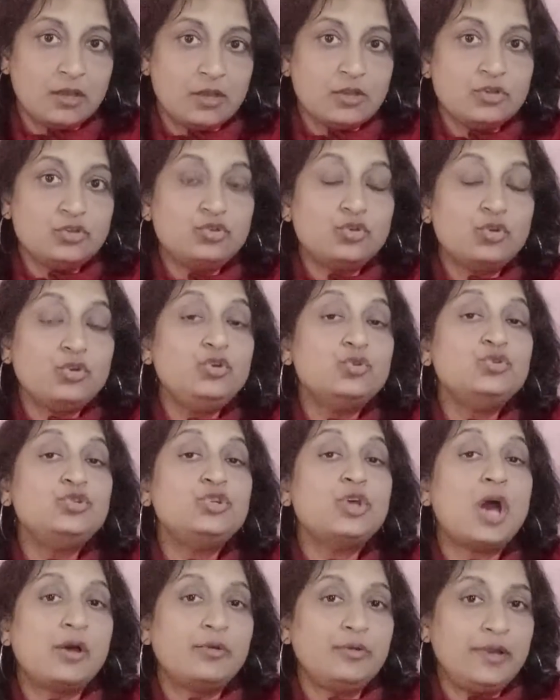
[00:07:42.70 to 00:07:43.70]
So use
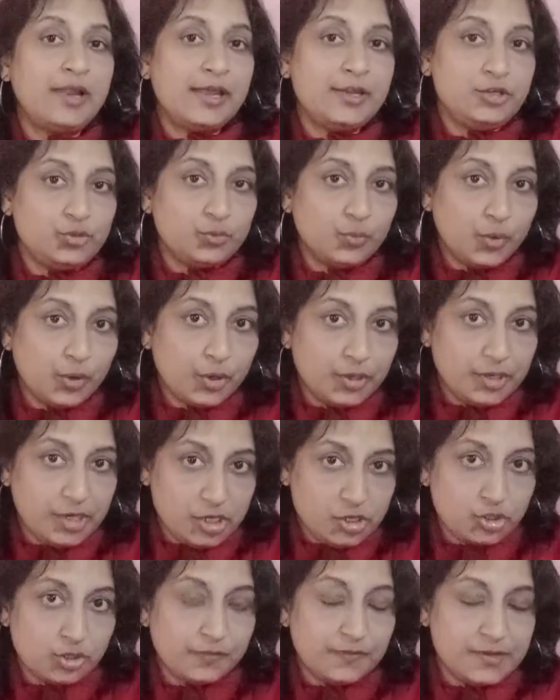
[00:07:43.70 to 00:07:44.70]
your outline to work on
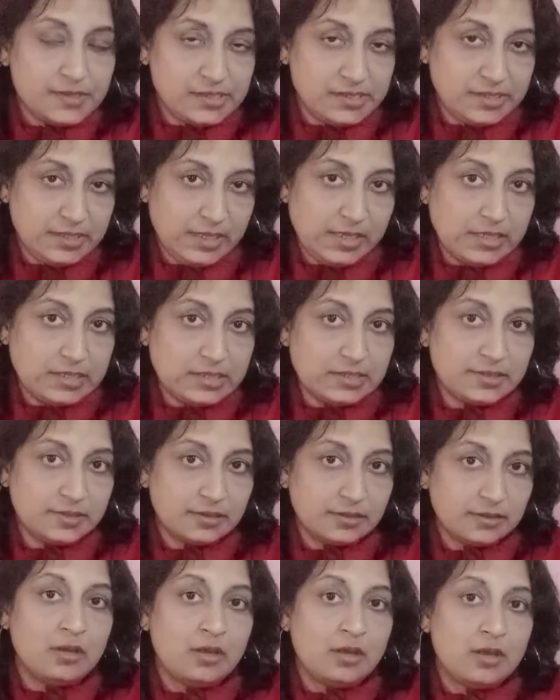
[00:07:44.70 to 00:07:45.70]
each of the scenes.
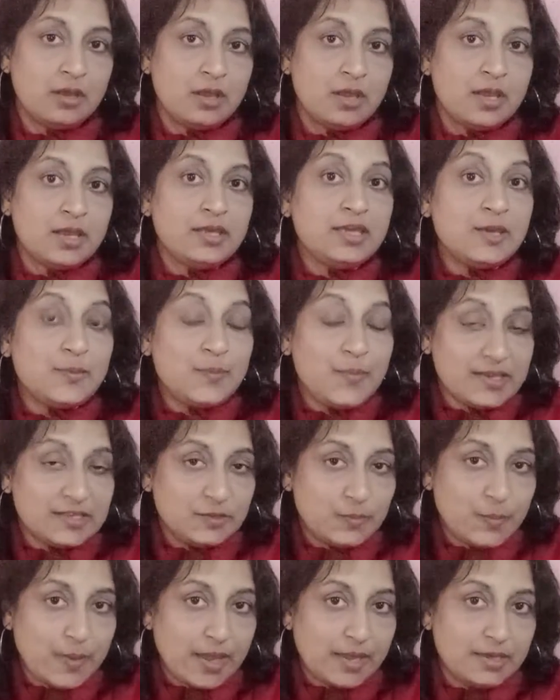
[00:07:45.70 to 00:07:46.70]
Keep
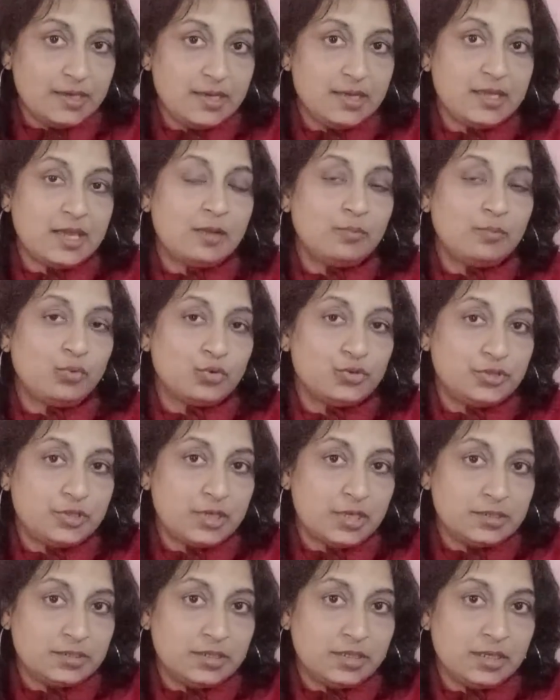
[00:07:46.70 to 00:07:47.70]
expanding and
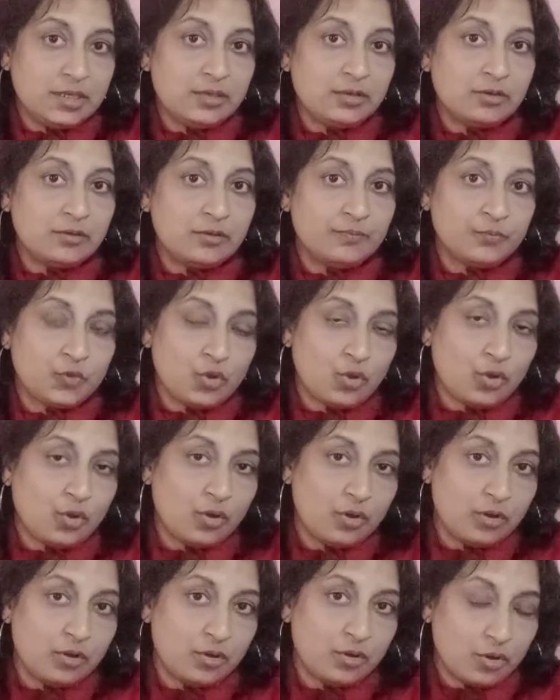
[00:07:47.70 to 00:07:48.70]
processing
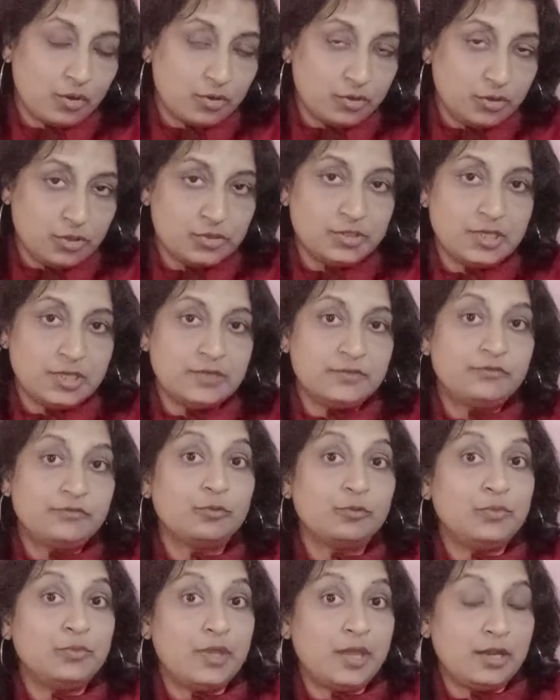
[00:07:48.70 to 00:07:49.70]
on your scenes
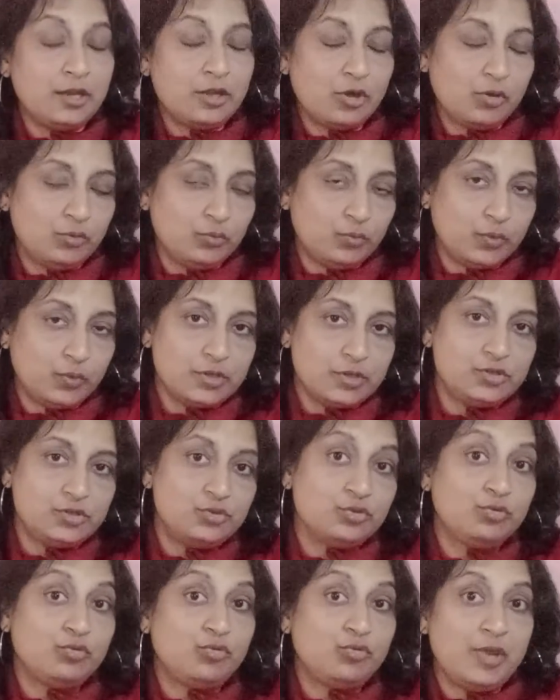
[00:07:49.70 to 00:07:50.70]
from then onwards
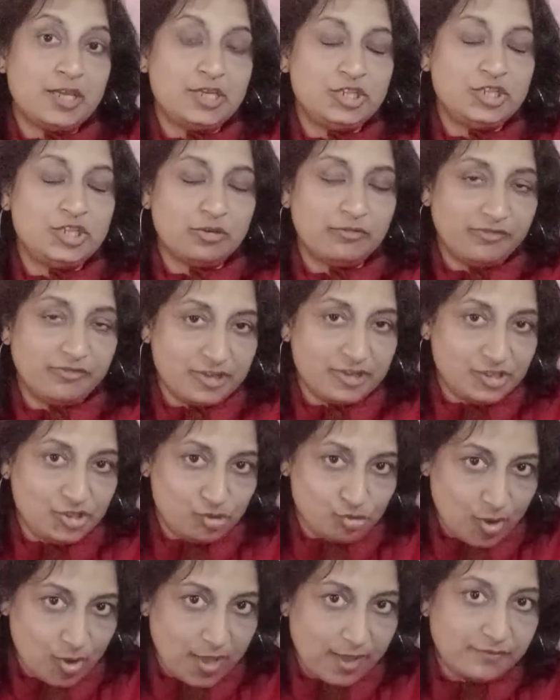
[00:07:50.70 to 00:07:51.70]
to create your first
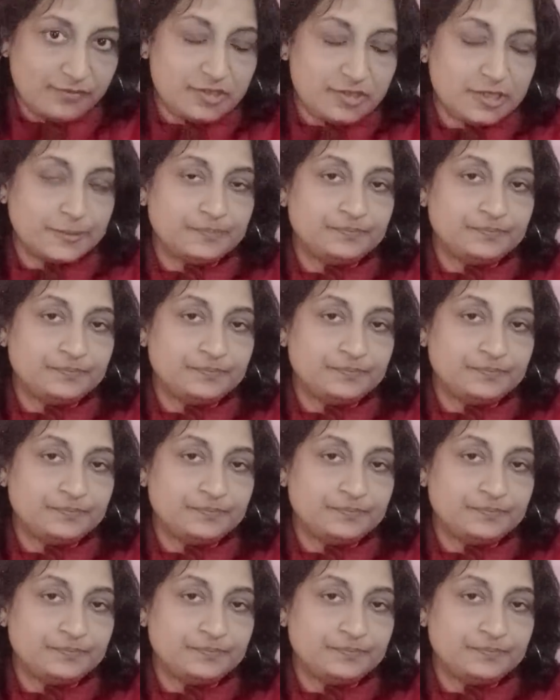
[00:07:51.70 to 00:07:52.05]
draft.